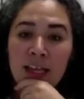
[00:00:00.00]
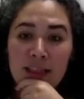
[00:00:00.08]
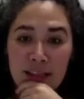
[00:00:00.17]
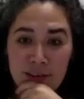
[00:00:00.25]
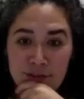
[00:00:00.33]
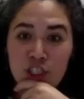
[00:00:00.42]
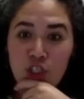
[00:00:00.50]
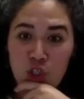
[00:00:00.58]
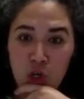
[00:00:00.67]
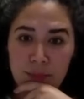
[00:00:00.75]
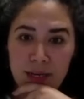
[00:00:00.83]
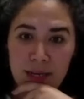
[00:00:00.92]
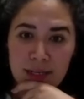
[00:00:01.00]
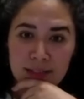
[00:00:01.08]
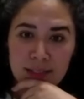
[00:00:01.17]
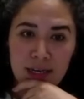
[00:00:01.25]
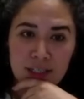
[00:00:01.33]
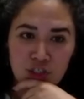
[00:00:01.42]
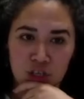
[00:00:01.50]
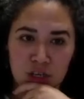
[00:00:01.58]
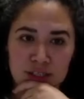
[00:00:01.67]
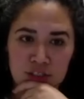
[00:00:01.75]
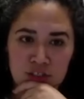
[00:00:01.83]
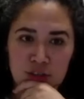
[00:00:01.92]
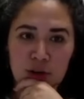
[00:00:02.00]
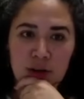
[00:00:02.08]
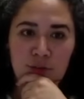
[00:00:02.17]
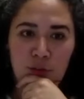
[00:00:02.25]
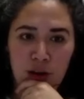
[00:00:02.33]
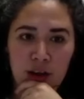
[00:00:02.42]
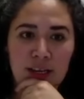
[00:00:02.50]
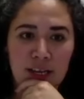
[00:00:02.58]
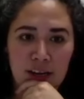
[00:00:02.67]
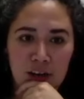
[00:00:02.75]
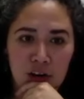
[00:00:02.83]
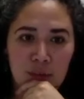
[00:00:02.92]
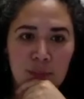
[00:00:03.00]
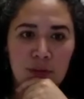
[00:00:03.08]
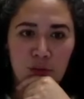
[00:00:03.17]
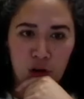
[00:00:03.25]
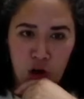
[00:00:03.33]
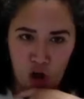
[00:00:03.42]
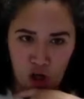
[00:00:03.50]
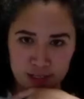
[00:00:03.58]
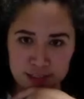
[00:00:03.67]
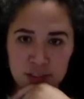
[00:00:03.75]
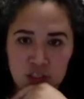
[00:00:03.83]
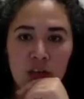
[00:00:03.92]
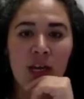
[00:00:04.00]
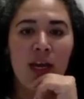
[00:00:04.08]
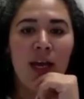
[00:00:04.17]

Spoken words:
lived in Germany as an exchange student for a year before college.